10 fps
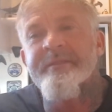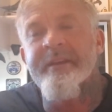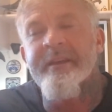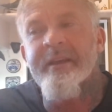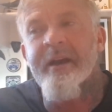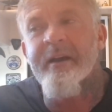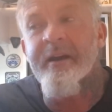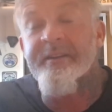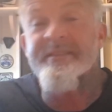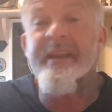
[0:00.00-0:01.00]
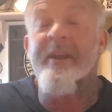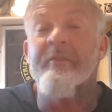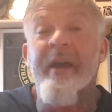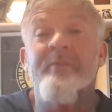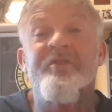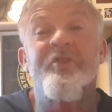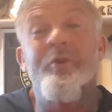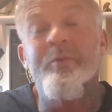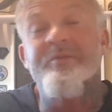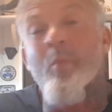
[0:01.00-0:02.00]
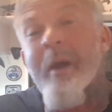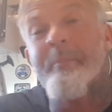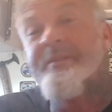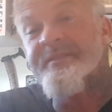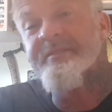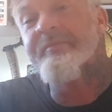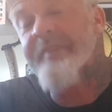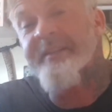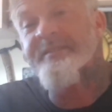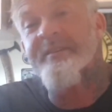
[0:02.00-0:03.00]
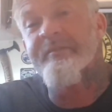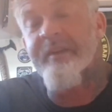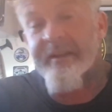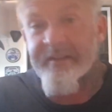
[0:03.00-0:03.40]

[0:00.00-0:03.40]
the understanding of how to use weapons offensively.